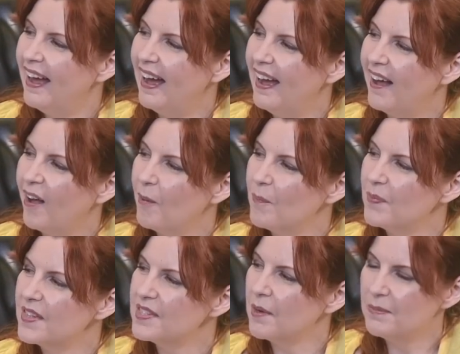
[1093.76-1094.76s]

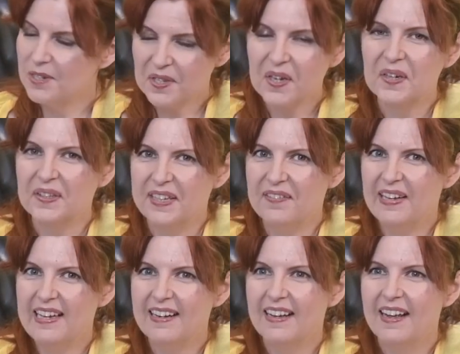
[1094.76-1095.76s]
So I'm just going to leave
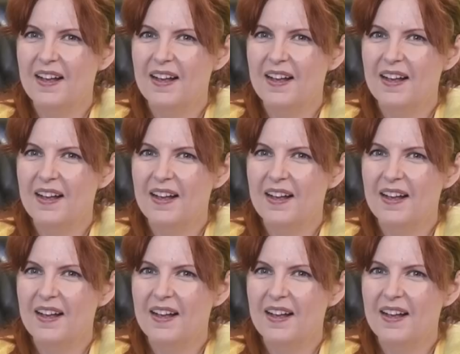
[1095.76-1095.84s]
it.